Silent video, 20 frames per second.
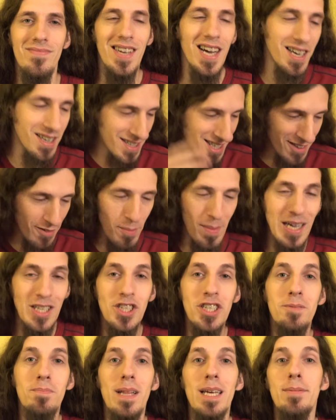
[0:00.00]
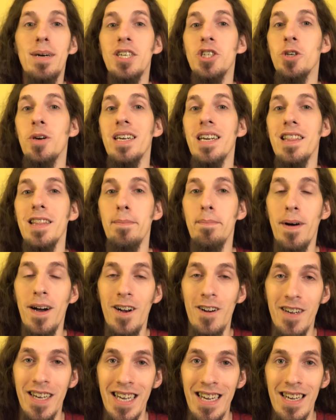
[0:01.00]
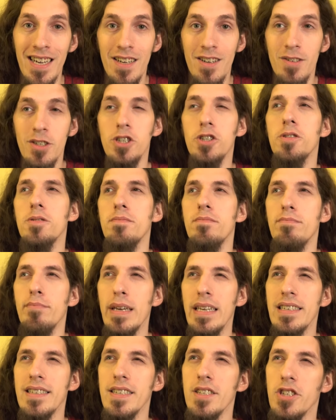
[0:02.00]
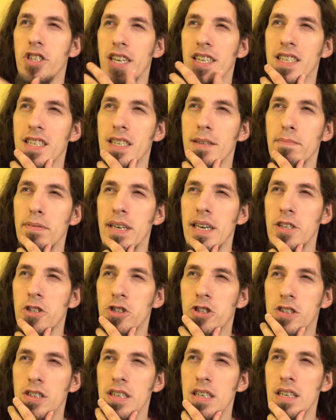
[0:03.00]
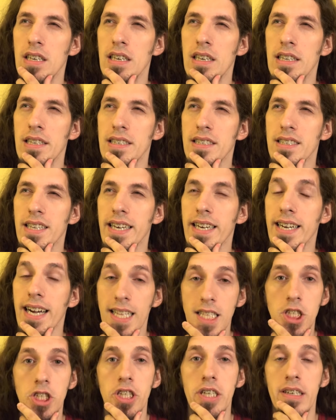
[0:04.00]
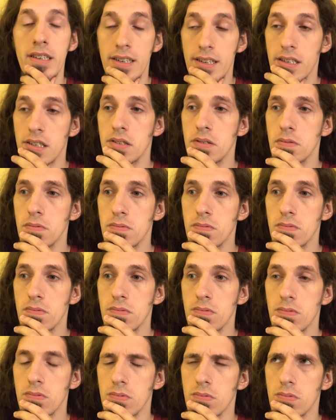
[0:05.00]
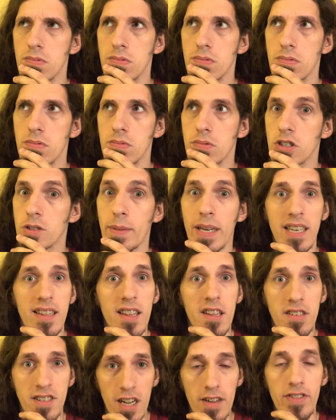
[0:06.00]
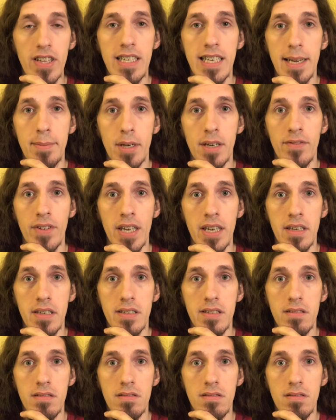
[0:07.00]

Ah, never mind. She's played by Joanna Lipari, which means that she has a PhD in psychology. It's making this awfully damn convenient.